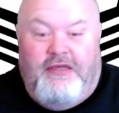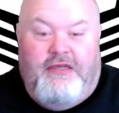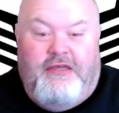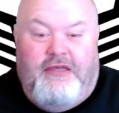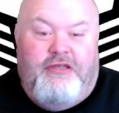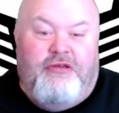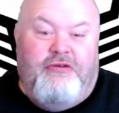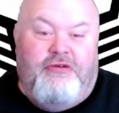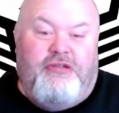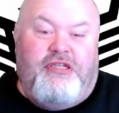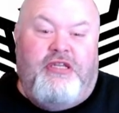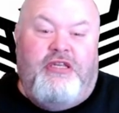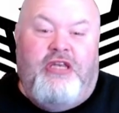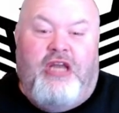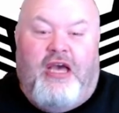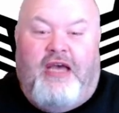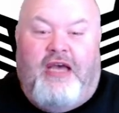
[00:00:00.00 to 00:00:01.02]
you should
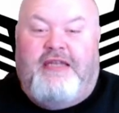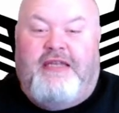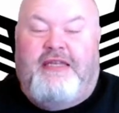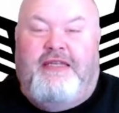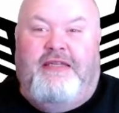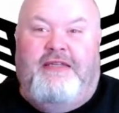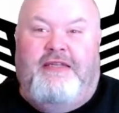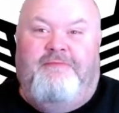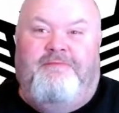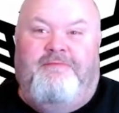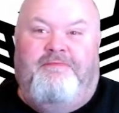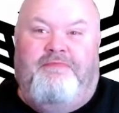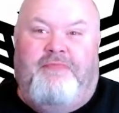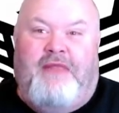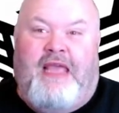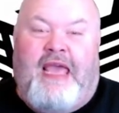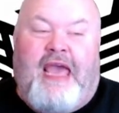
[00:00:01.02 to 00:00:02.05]
not
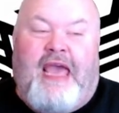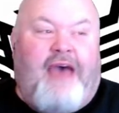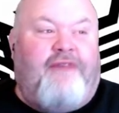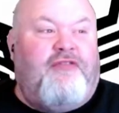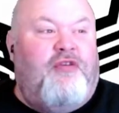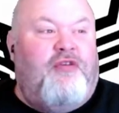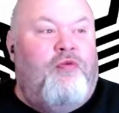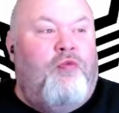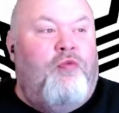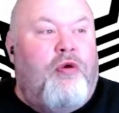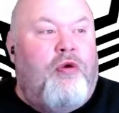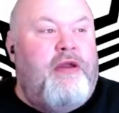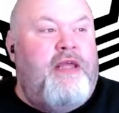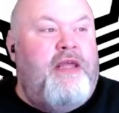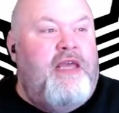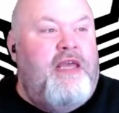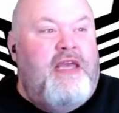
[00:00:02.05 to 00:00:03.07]
have to
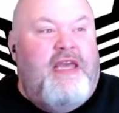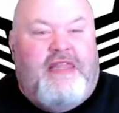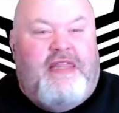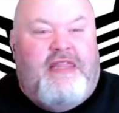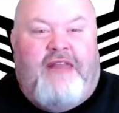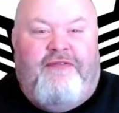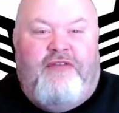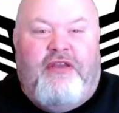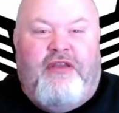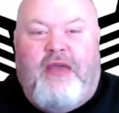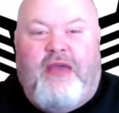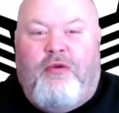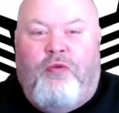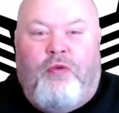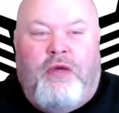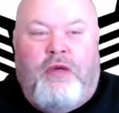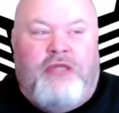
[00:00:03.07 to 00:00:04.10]
worry that if you get
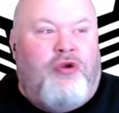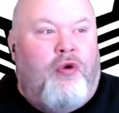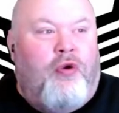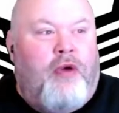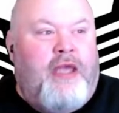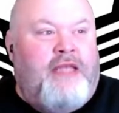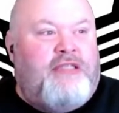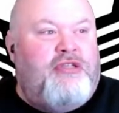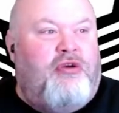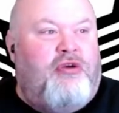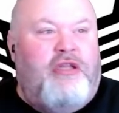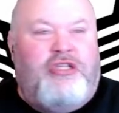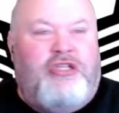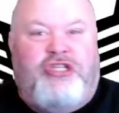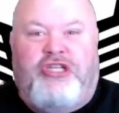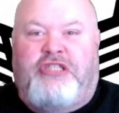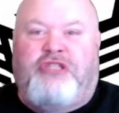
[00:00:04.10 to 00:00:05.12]
one toy, it's going to
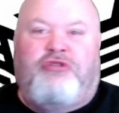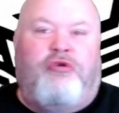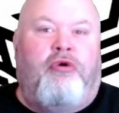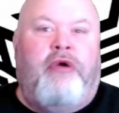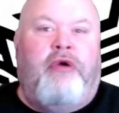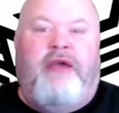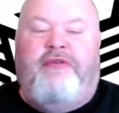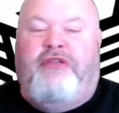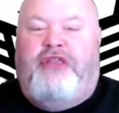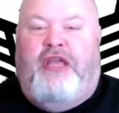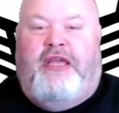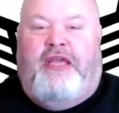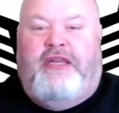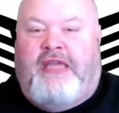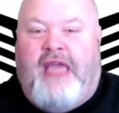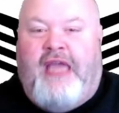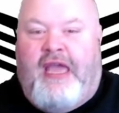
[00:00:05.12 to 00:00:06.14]
just throw everything
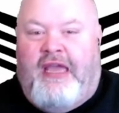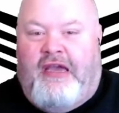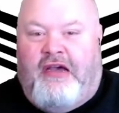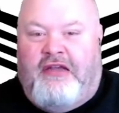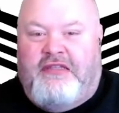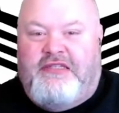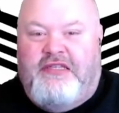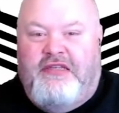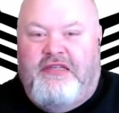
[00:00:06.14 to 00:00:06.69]
into chaos.